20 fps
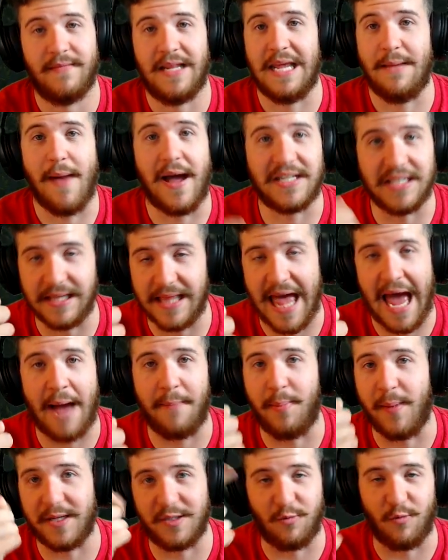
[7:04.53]
Can you imagine
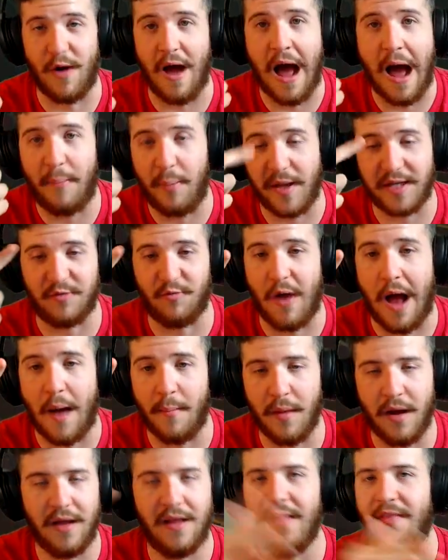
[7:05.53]
that plus Ra plus
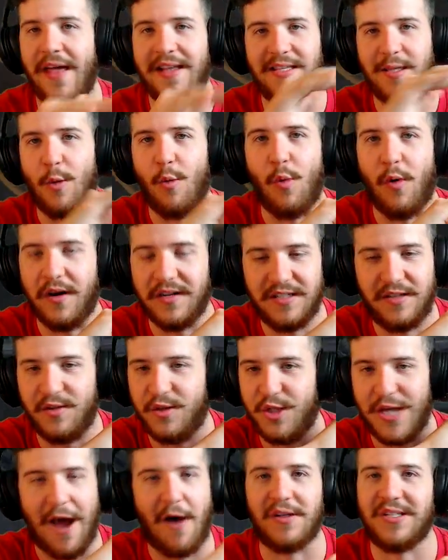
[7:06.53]
Rama? That's the worst
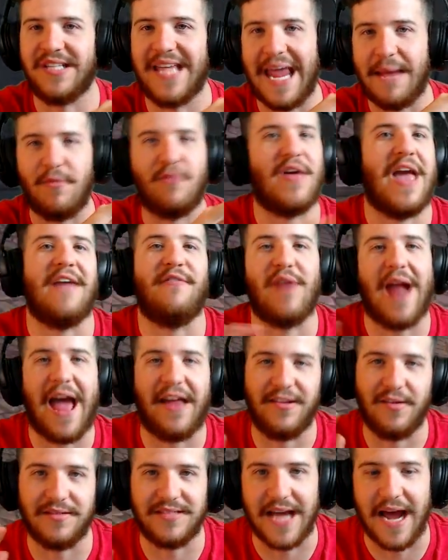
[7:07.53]
Joust game you've ever
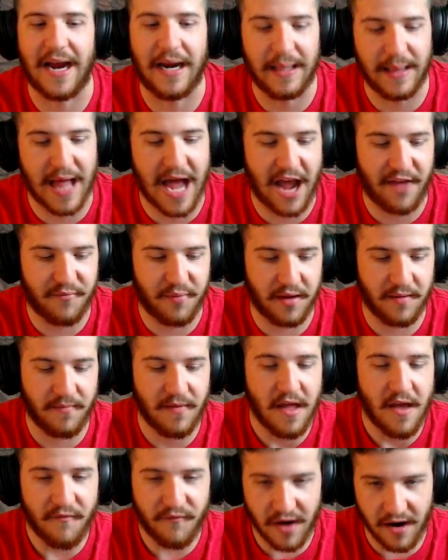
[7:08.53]
had in your entire life.
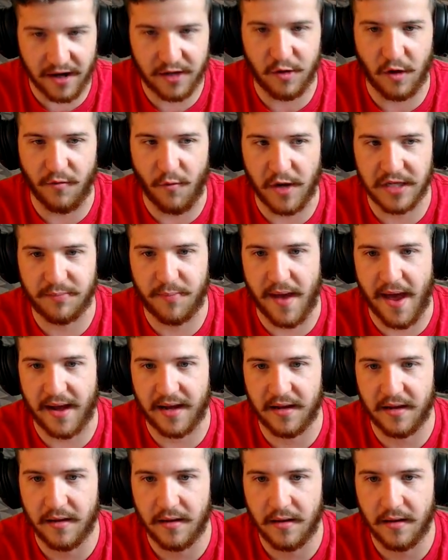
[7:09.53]
But very cool voice pack.